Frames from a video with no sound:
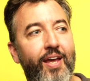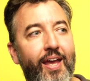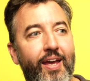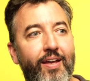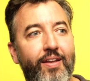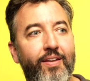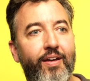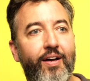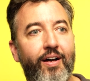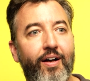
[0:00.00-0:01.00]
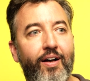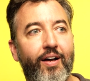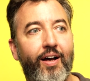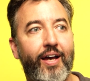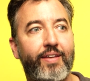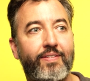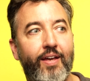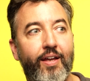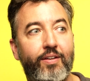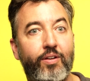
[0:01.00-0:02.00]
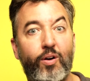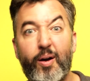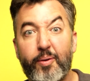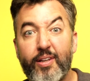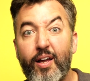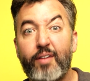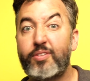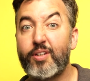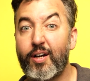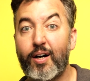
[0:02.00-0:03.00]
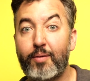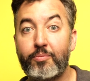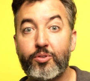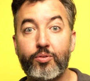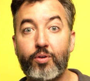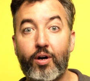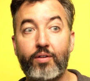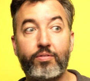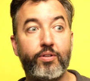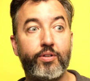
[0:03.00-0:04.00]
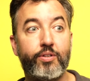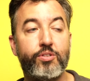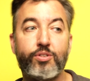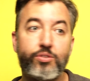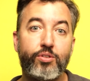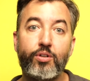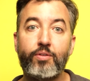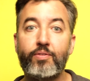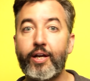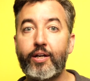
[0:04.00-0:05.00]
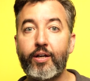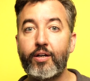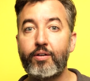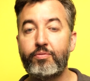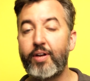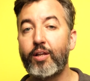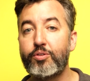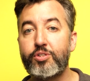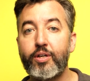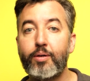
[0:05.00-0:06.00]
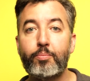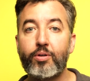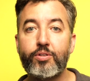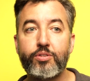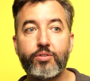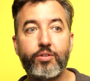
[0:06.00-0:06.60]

and I said, I would love to come to Harvard and just serve like a fellowship or just,